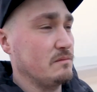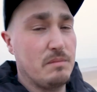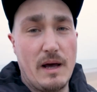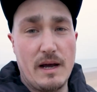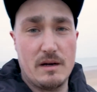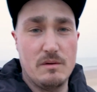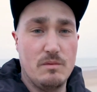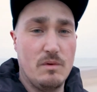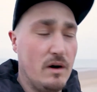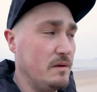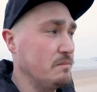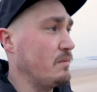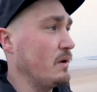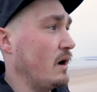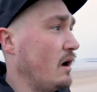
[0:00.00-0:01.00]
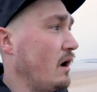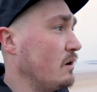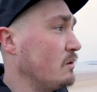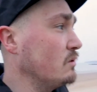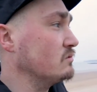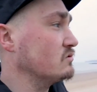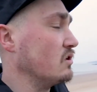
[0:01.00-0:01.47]
black and white. But I
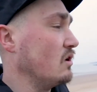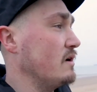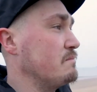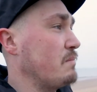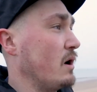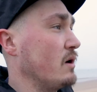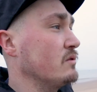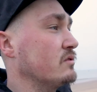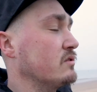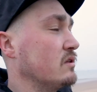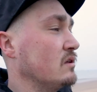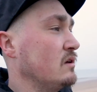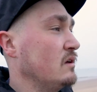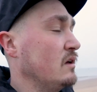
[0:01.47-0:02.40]
will try both.